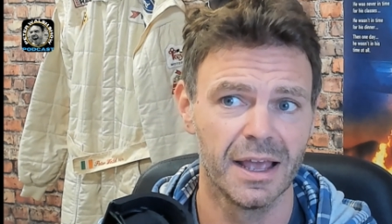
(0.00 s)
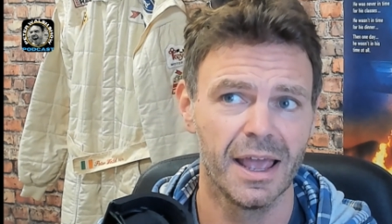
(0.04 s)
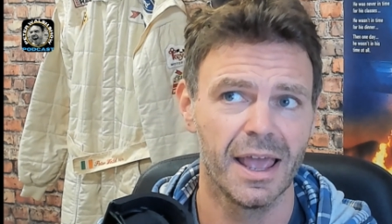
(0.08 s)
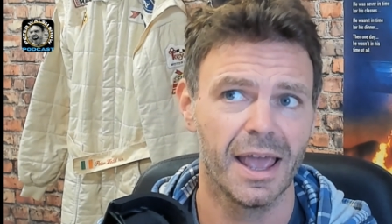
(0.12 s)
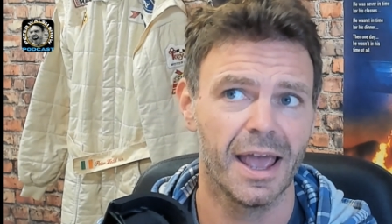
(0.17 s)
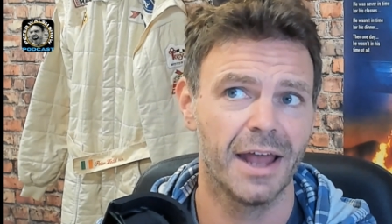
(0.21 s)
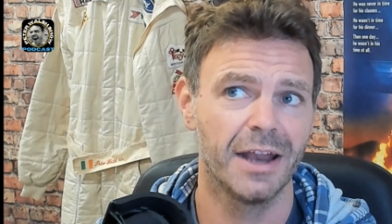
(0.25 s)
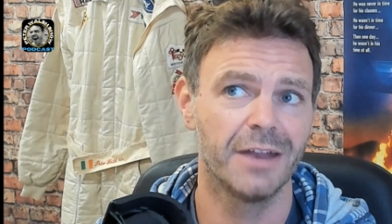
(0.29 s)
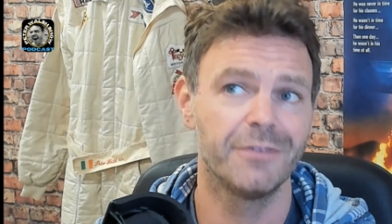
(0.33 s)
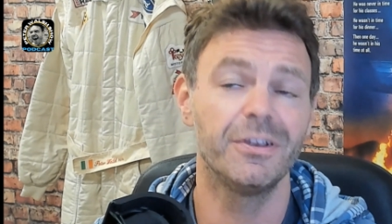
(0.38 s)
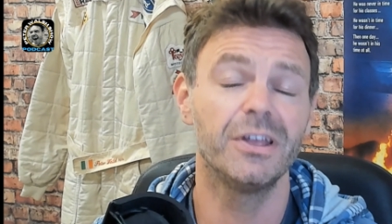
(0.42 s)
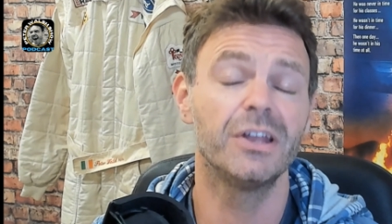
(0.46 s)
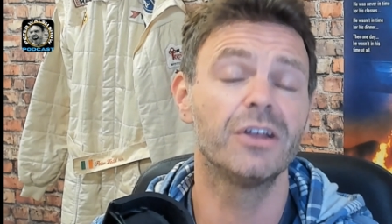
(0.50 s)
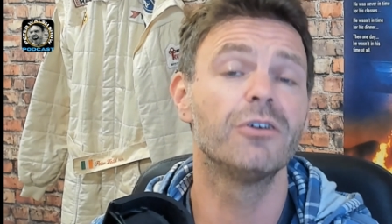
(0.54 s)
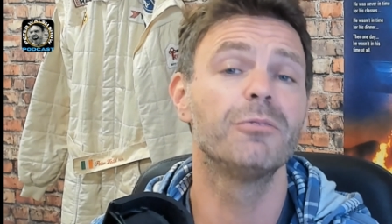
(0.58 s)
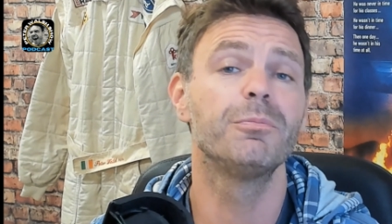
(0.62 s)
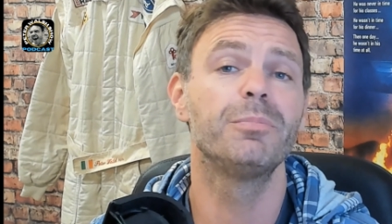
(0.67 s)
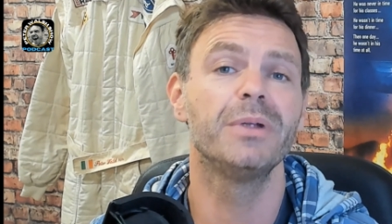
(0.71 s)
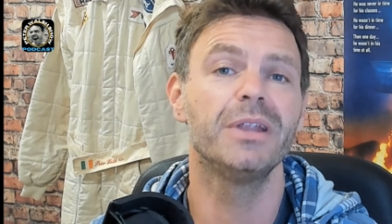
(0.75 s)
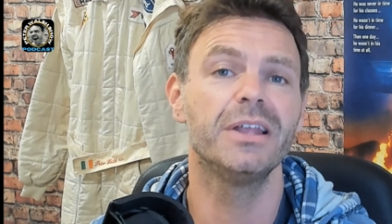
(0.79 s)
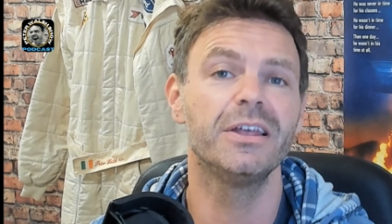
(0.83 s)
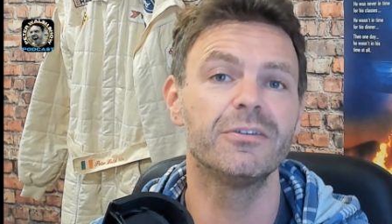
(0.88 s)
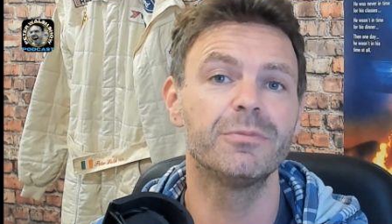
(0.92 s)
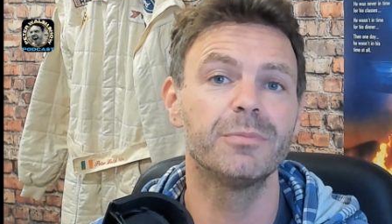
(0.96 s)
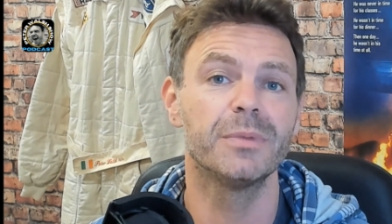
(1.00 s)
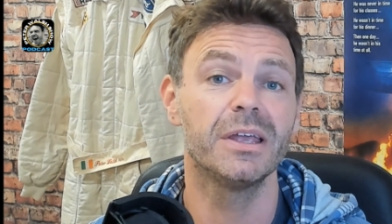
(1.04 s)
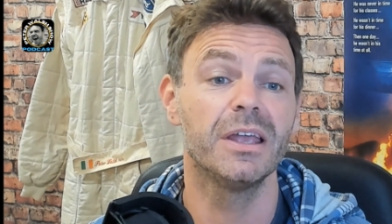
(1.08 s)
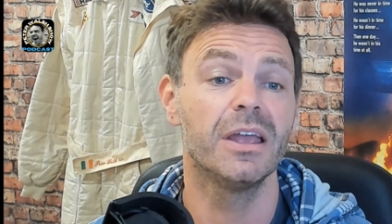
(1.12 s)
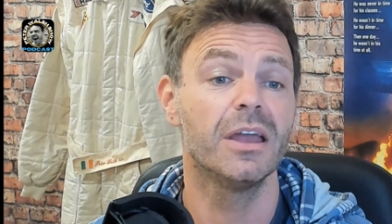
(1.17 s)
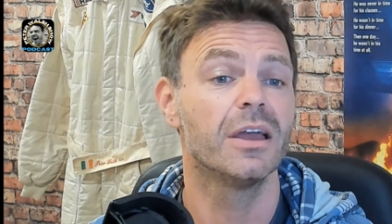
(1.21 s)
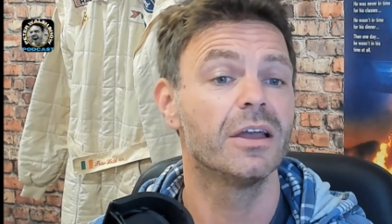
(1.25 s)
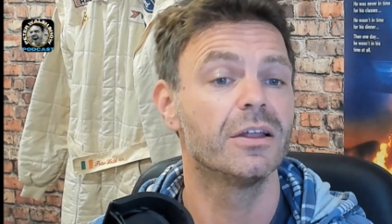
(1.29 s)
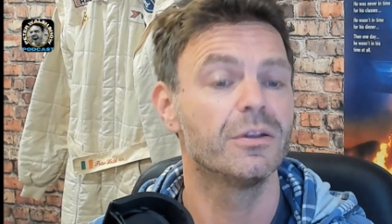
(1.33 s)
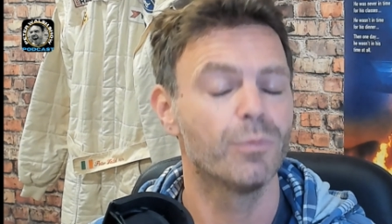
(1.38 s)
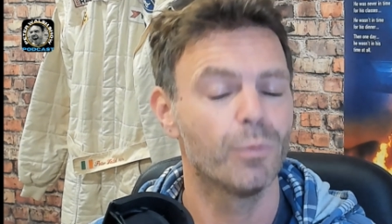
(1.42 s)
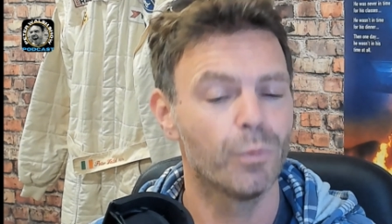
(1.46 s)
And if you don't believe me,
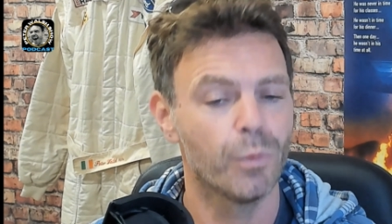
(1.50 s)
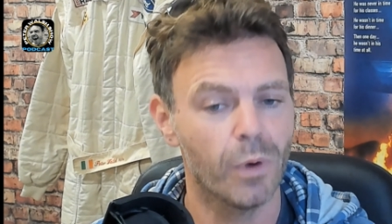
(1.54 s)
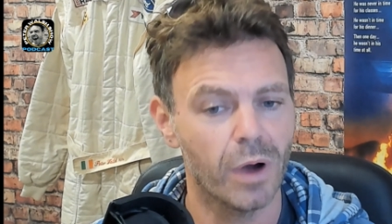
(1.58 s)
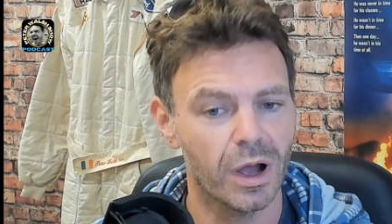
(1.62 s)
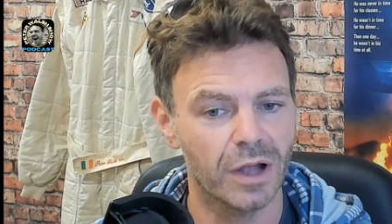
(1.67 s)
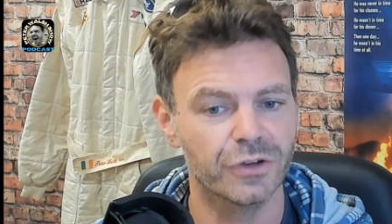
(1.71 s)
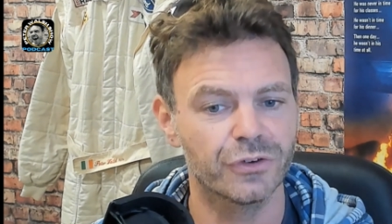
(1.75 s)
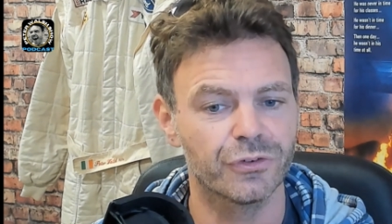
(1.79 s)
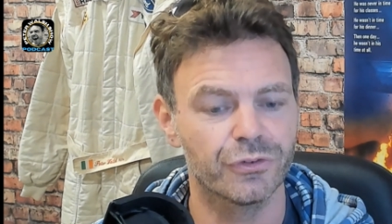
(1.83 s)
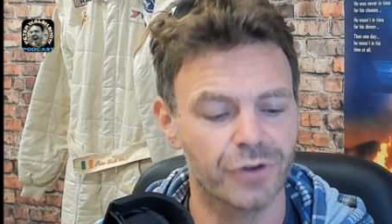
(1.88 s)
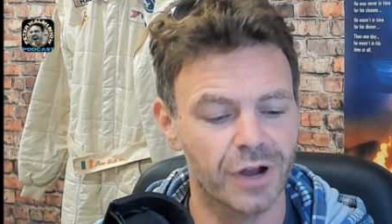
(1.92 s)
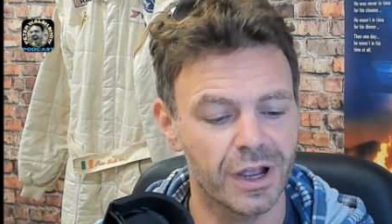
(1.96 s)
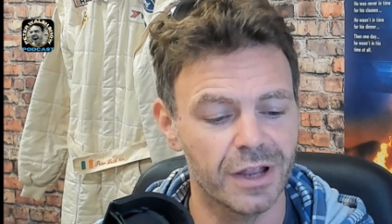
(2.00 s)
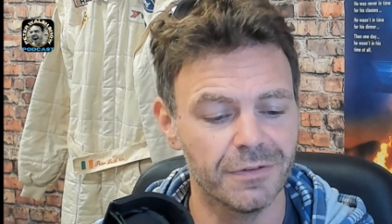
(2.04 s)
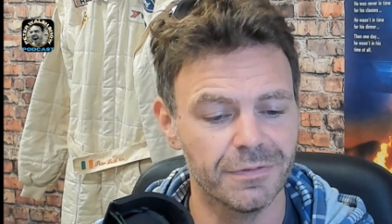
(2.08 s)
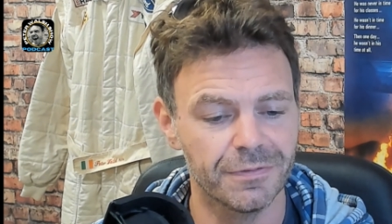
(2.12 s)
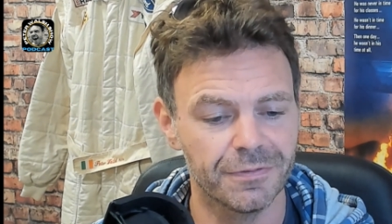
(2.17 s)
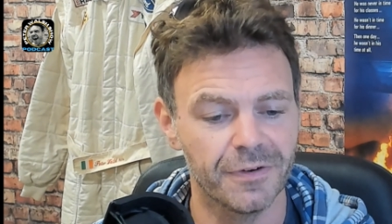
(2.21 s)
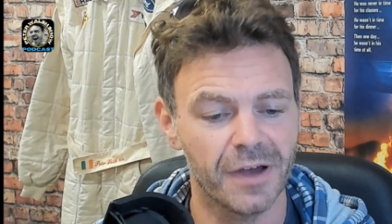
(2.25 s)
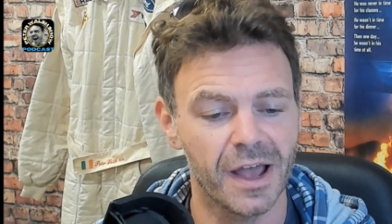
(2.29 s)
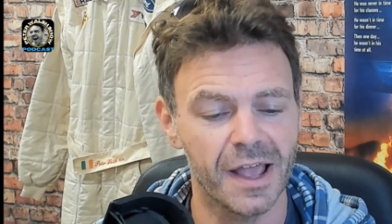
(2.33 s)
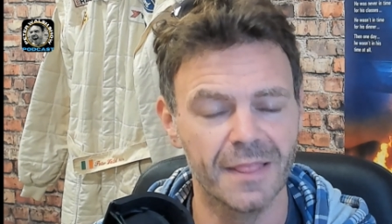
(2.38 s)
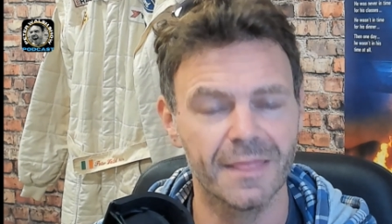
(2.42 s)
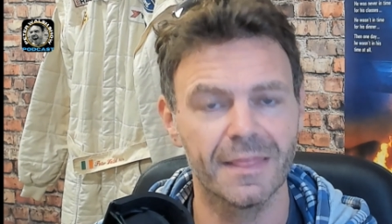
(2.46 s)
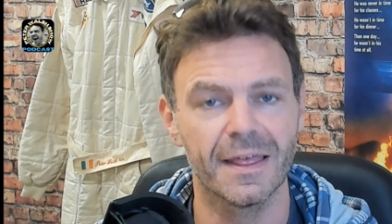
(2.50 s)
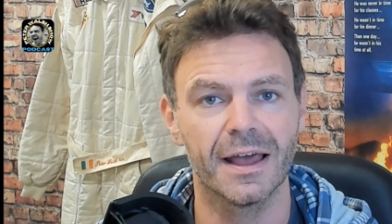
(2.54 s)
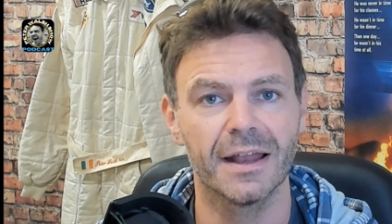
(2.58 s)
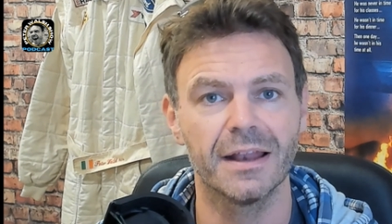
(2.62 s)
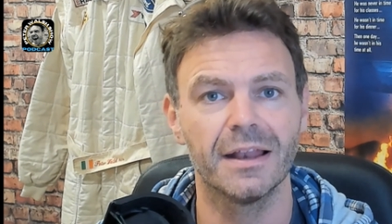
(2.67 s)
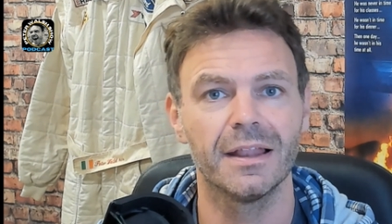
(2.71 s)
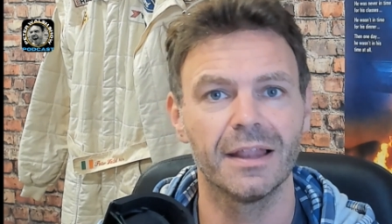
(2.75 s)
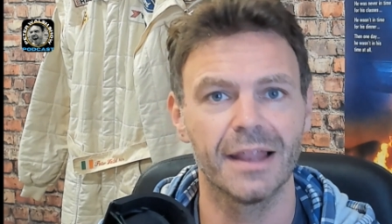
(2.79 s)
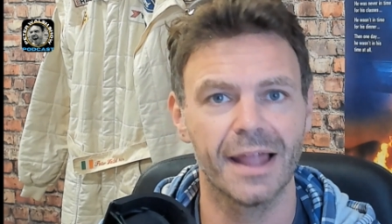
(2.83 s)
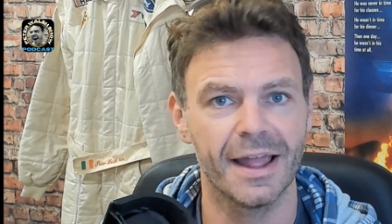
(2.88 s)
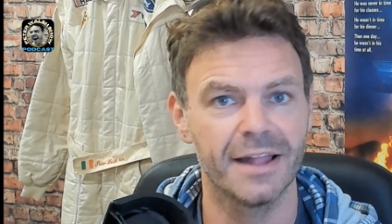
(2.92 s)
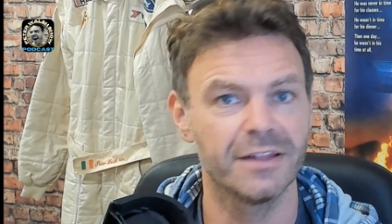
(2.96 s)
what, try and find that
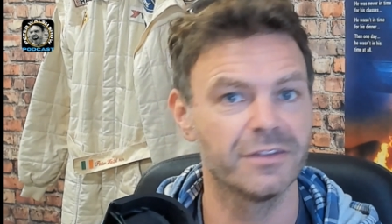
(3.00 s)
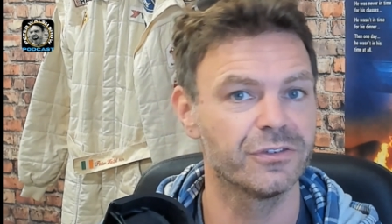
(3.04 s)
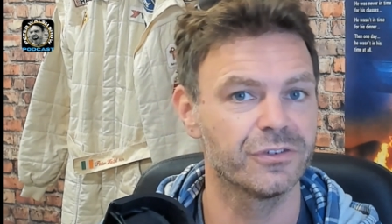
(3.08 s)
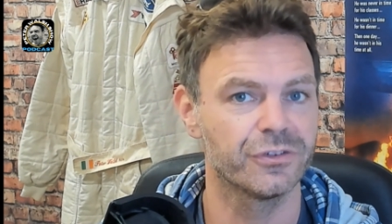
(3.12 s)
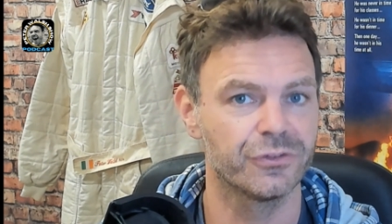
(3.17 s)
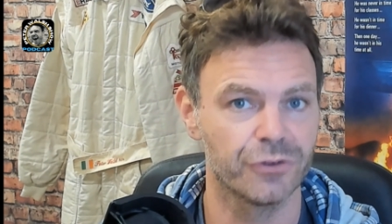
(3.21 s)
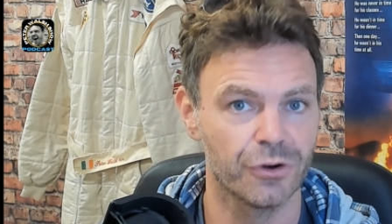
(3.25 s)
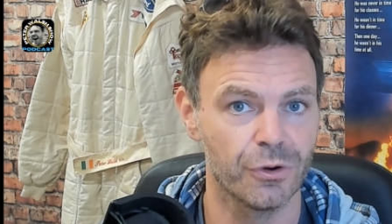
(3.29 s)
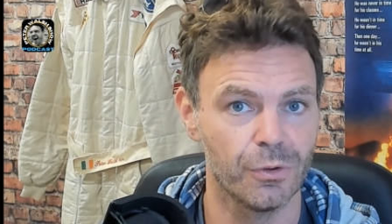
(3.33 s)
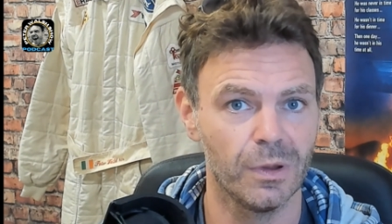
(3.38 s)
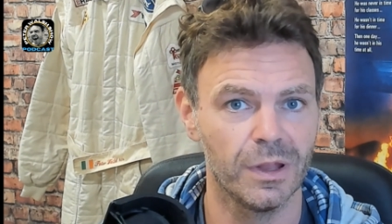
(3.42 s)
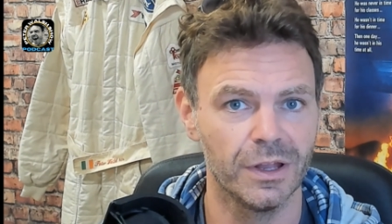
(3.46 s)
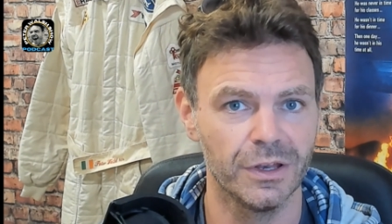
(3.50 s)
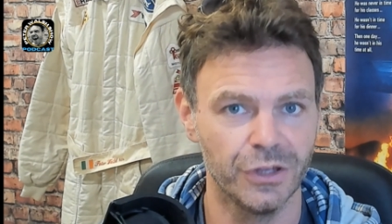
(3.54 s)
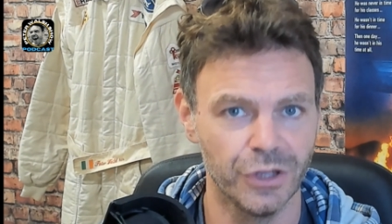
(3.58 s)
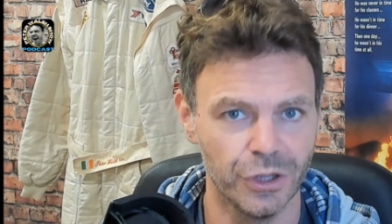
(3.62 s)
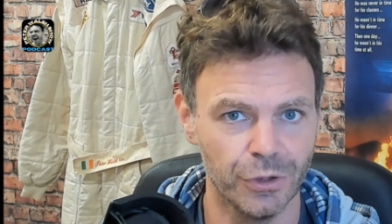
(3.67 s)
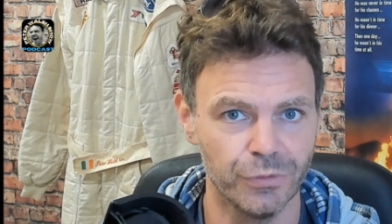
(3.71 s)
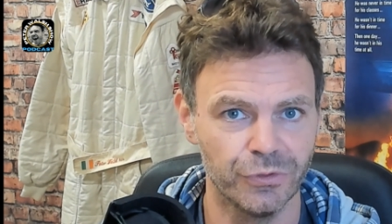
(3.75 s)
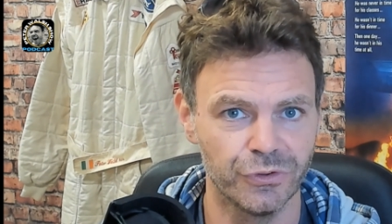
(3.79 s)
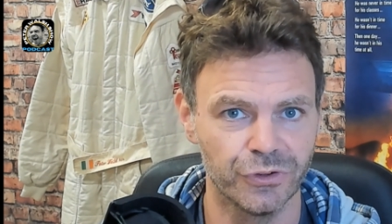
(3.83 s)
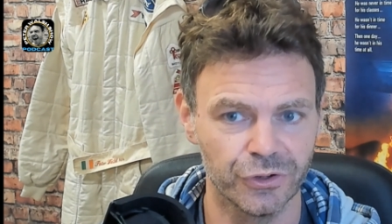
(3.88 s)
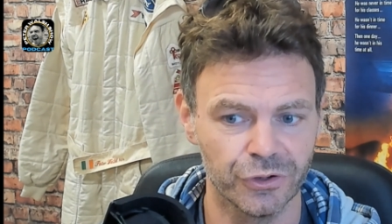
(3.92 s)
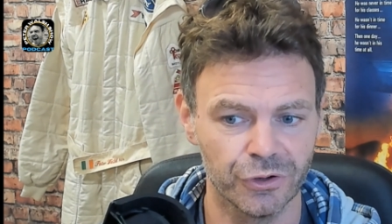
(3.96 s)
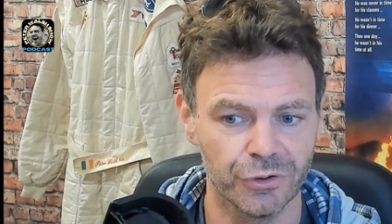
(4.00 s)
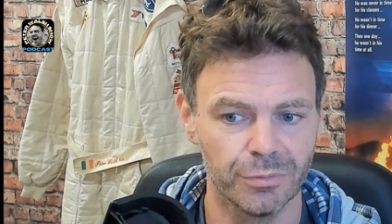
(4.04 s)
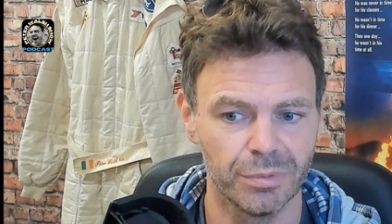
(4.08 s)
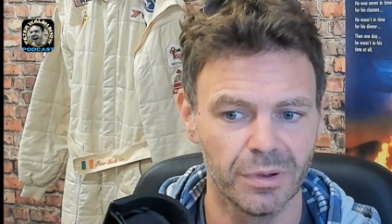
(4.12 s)
Lance Stroll on YouTube.